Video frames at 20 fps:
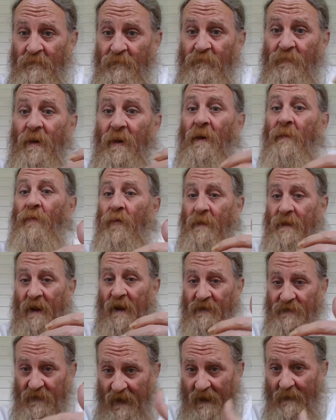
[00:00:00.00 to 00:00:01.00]
But when
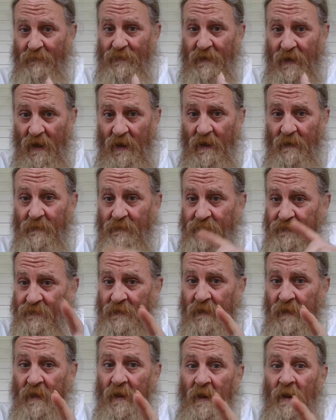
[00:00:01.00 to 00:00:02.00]
that time comes,
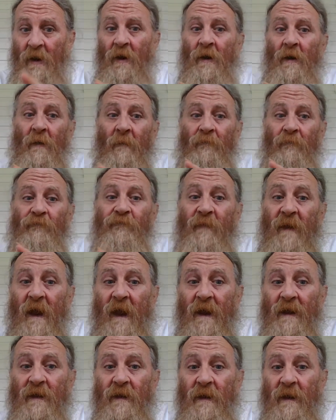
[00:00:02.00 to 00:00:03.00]

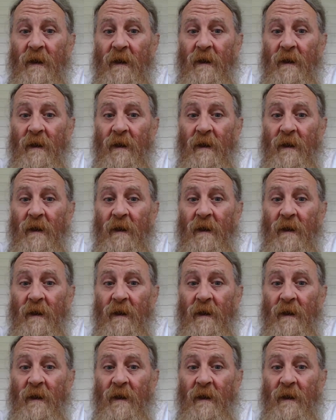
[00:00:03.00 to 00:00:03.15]
that